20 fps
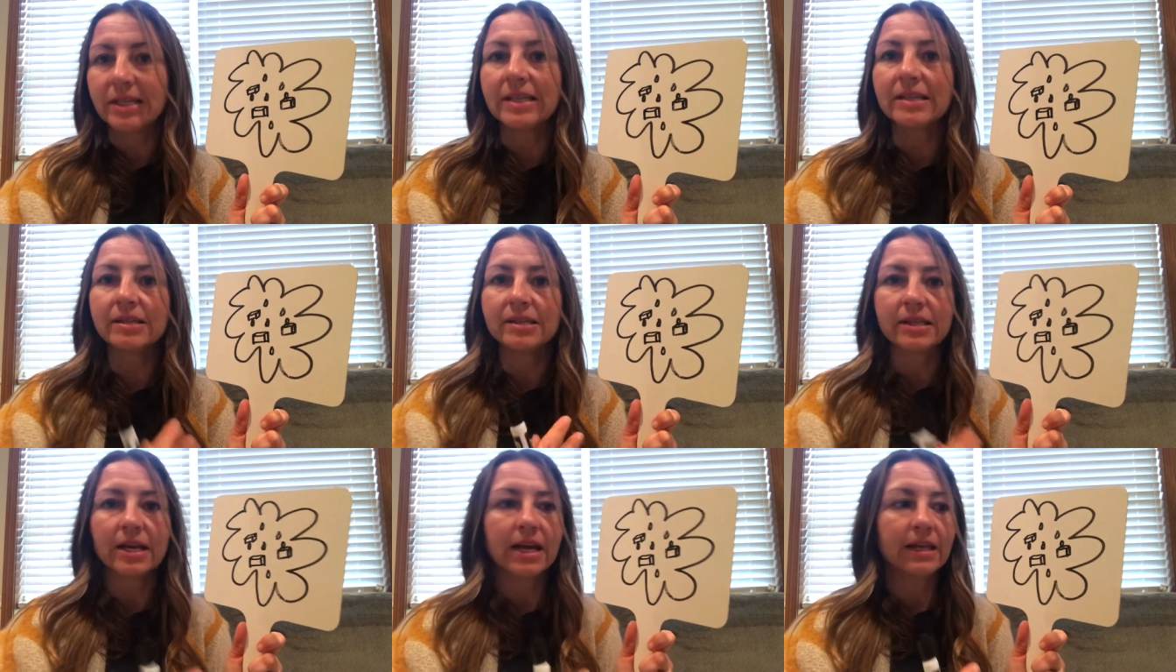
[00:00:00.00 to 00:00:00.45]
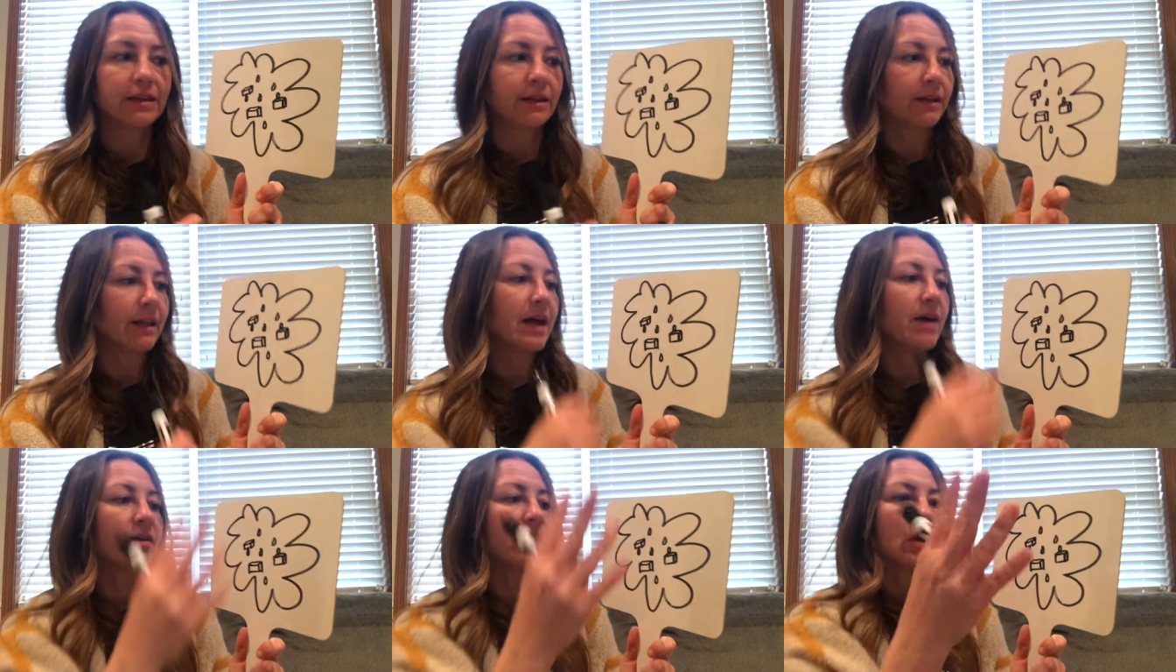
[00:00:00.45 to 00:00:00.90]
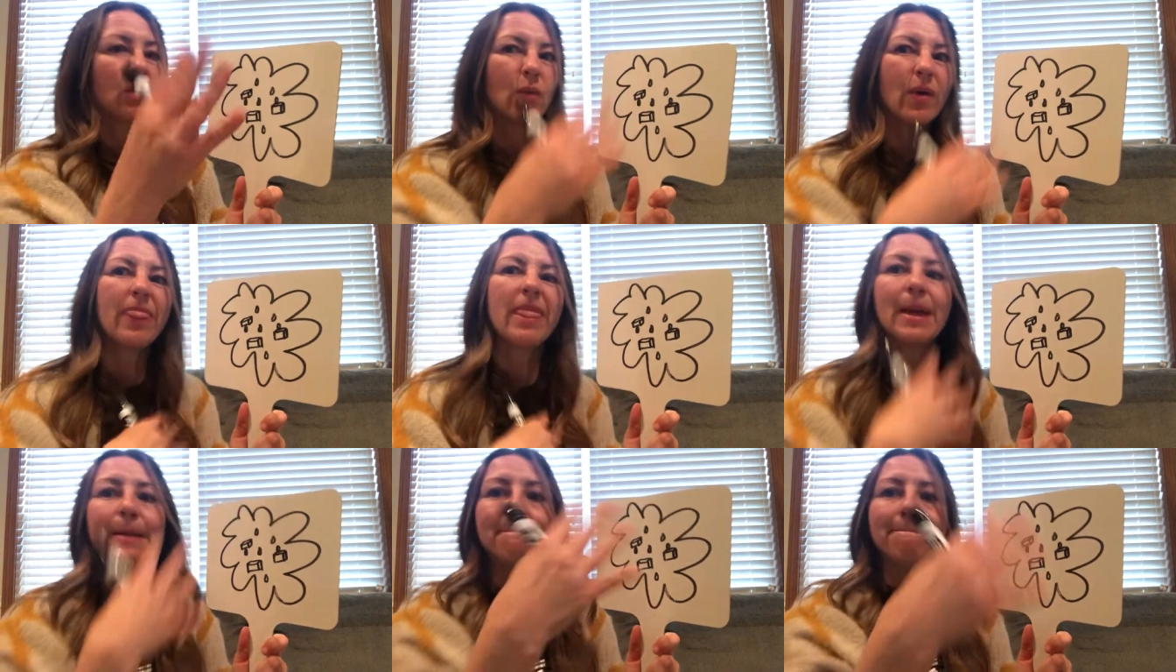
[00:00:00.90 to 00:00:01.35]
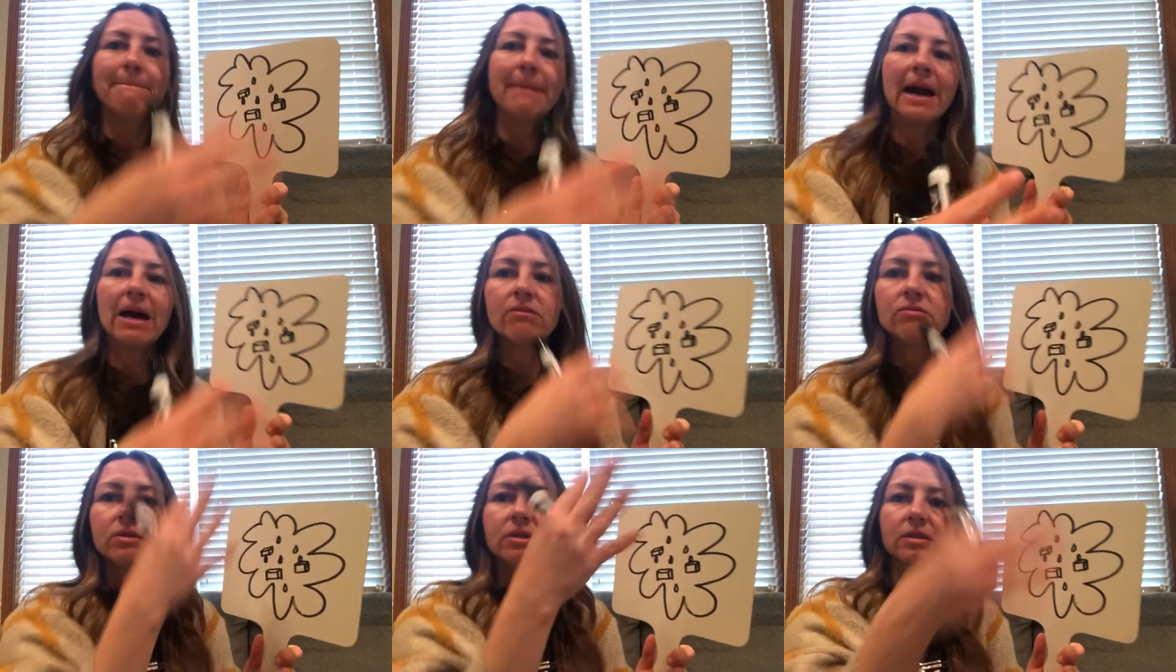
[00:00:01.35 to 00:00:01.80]
inside the cloud, and when they
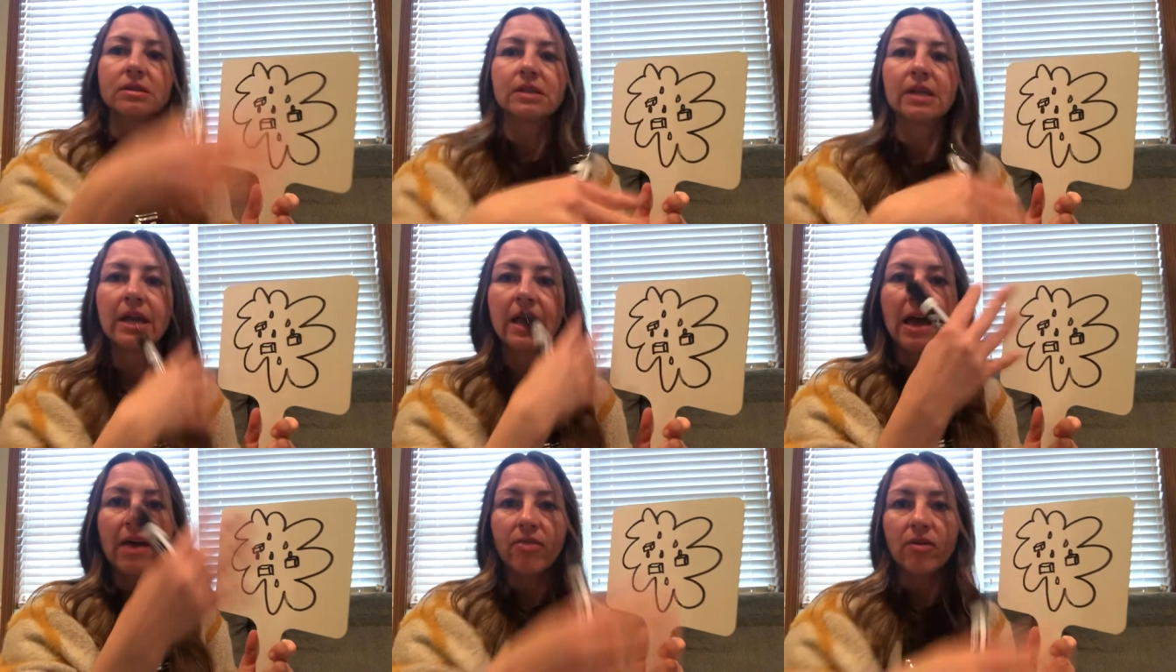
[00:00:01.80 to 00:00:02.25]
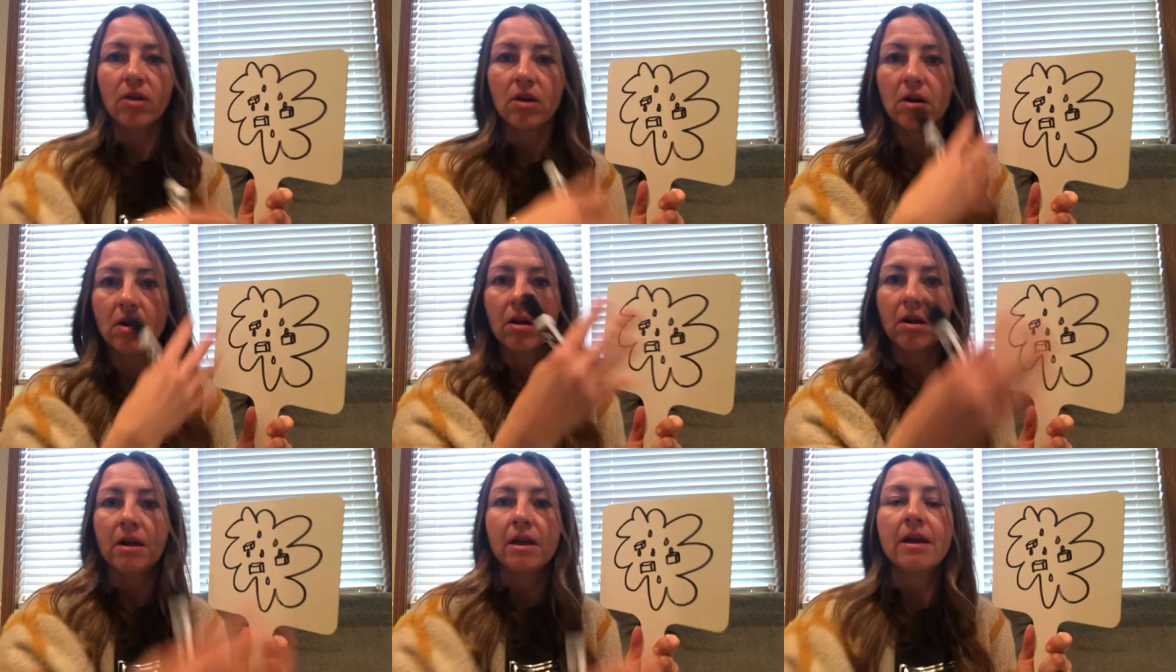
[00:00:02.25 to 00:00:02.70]
bounce together,